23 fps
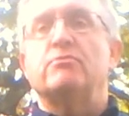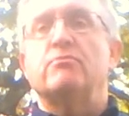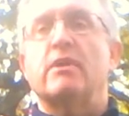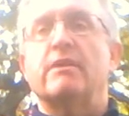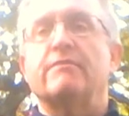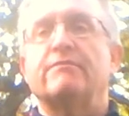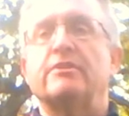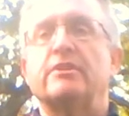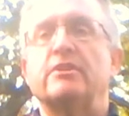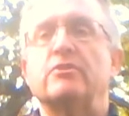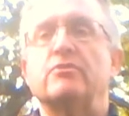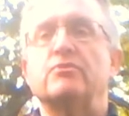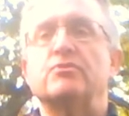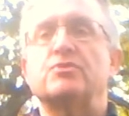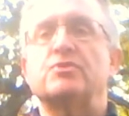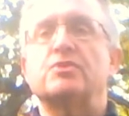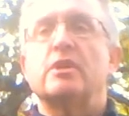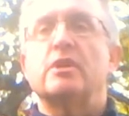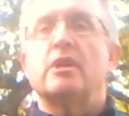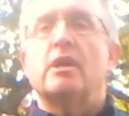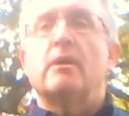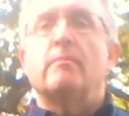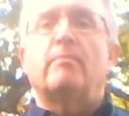revenues
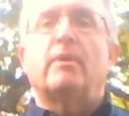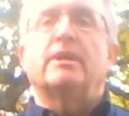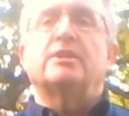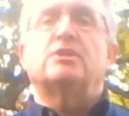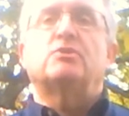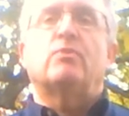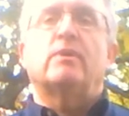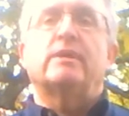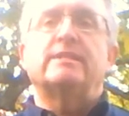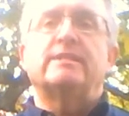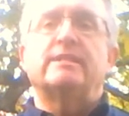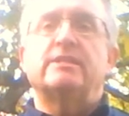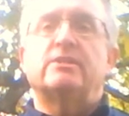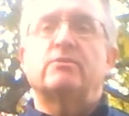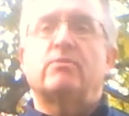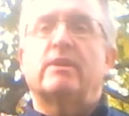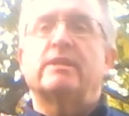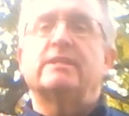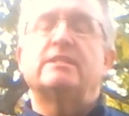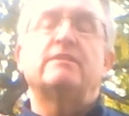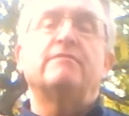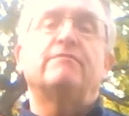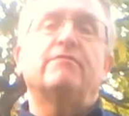by
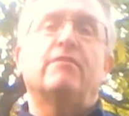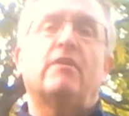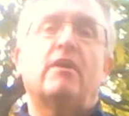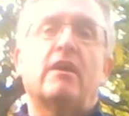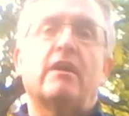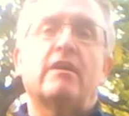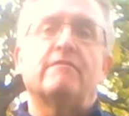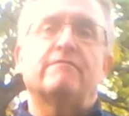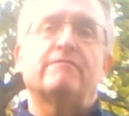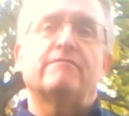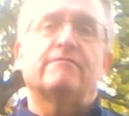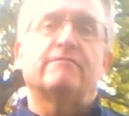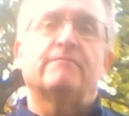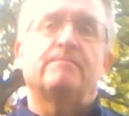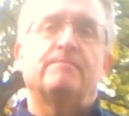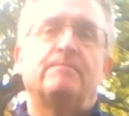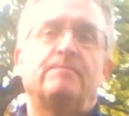2025.